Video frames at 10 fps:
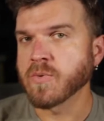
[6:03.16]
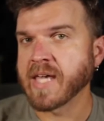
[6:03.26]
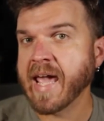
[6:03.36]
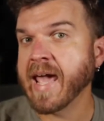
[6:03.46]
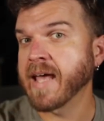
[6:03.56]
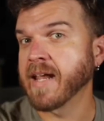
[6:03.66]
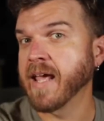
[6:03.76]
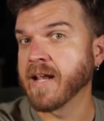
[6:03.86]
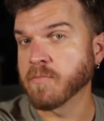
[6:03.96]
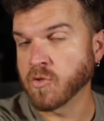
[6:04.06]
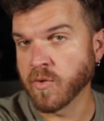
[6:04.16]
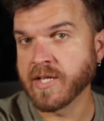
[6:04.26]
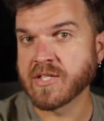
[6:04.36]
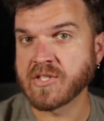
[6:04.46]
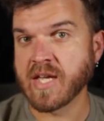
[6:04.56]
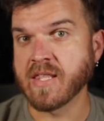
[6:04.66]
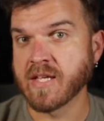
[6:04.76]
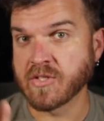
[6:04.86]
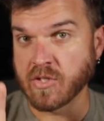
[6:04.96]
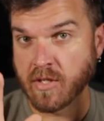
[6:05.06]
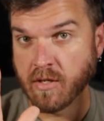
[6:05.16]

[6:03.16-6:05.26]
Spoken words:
can, and I'm going to say this